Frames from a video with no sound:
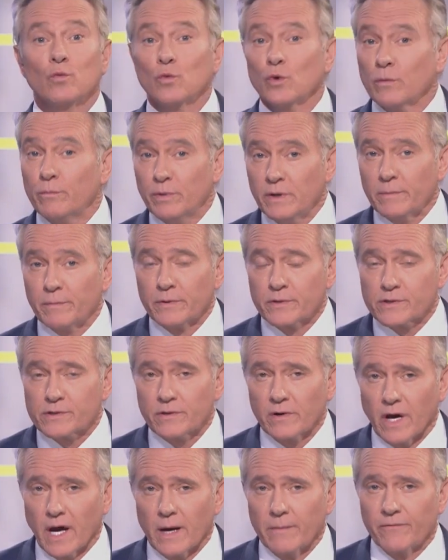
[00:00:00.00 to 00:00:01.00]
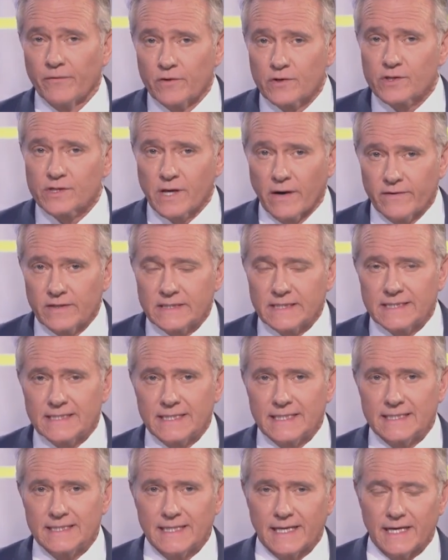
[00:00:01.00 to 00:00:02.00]
would be prescribed for 7 to
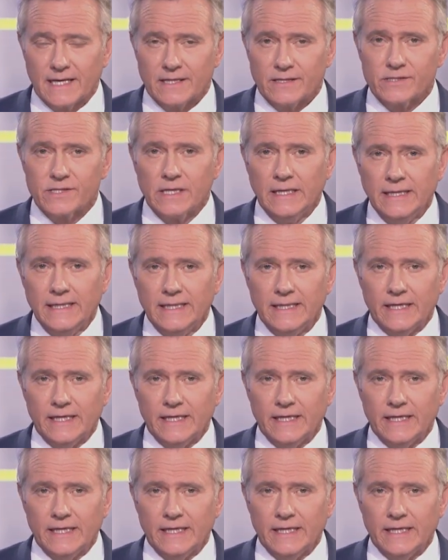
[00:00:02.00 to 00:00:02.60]
10 days